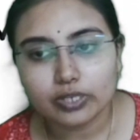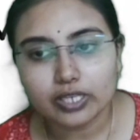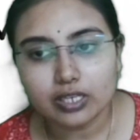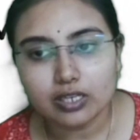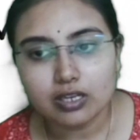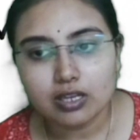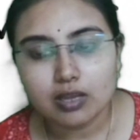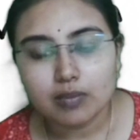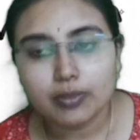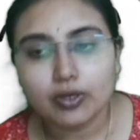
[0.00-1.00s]
Okay.
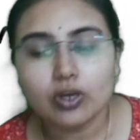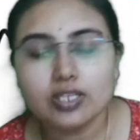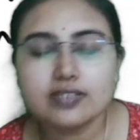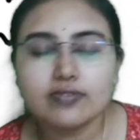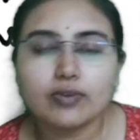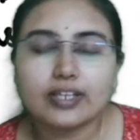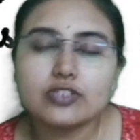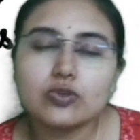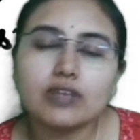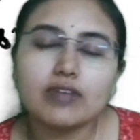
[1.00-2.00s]
Because
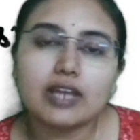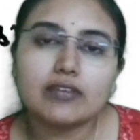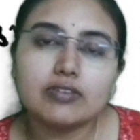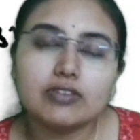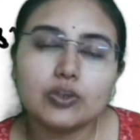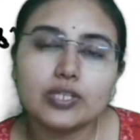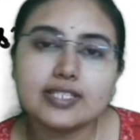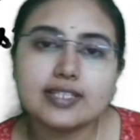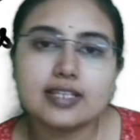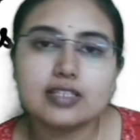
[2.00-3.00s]
once you give IV
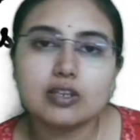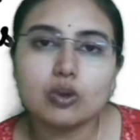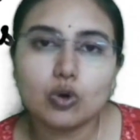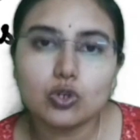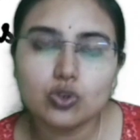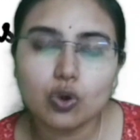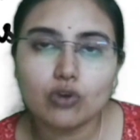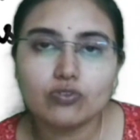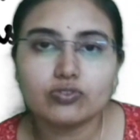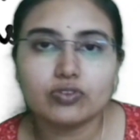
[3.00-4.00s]
fluids, there is a lot
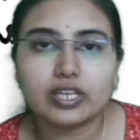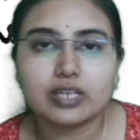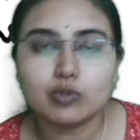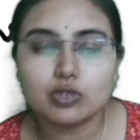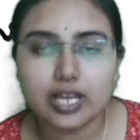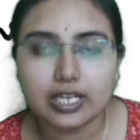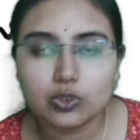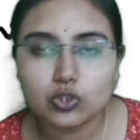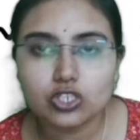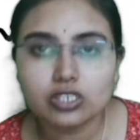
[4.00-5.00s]
of
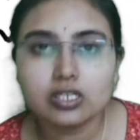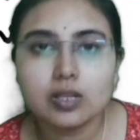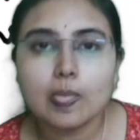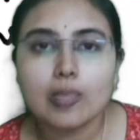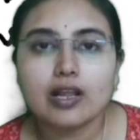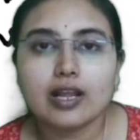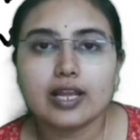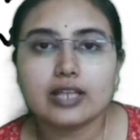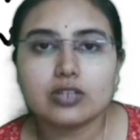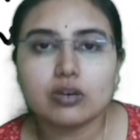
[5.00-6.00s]
hemodilution
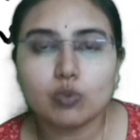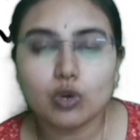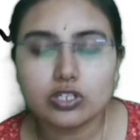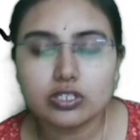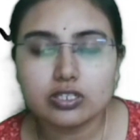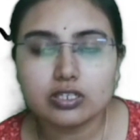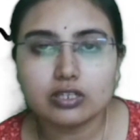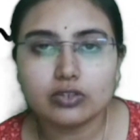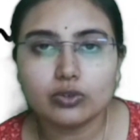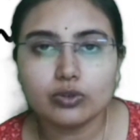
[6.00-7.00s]
and water,
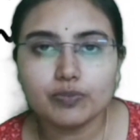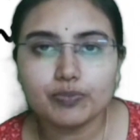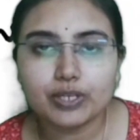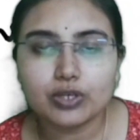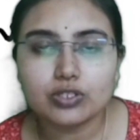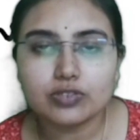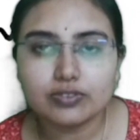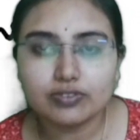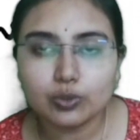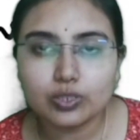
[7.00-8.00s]
because of
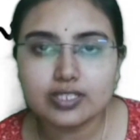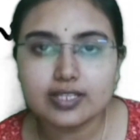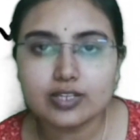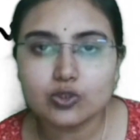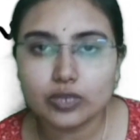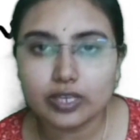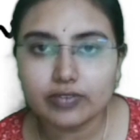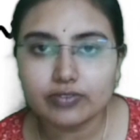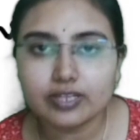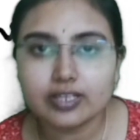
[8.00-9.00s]
the fluids that you
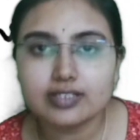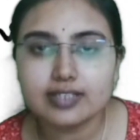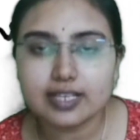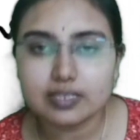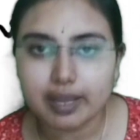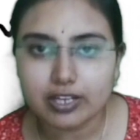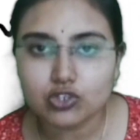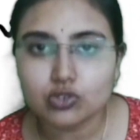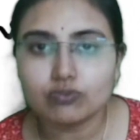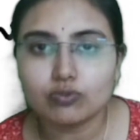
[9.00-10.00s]
give, there is
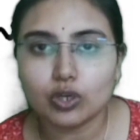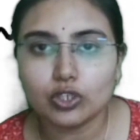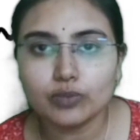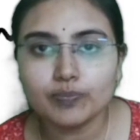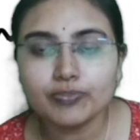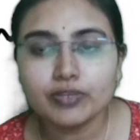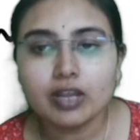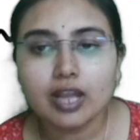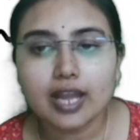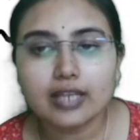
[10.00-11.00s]
expansion of volume
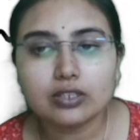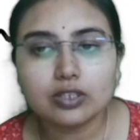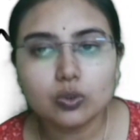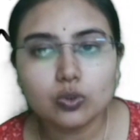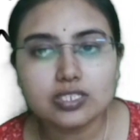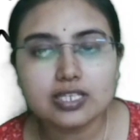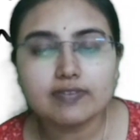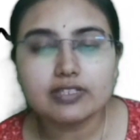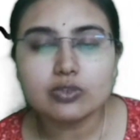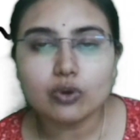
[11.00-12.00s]
and the glucose
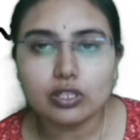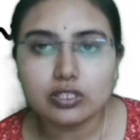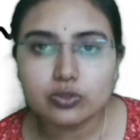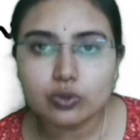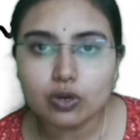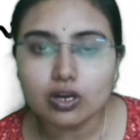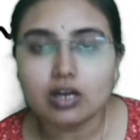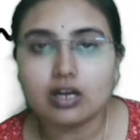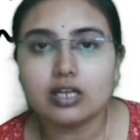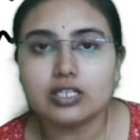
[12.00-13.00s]
levels also
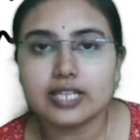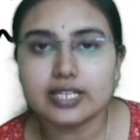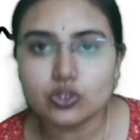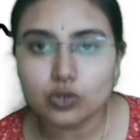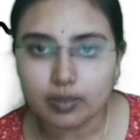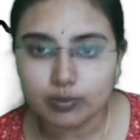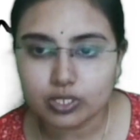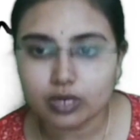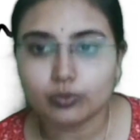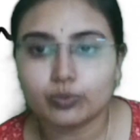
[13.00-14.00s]
tend to come
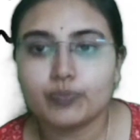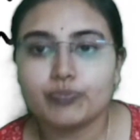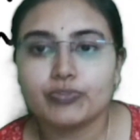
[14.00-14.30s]
down.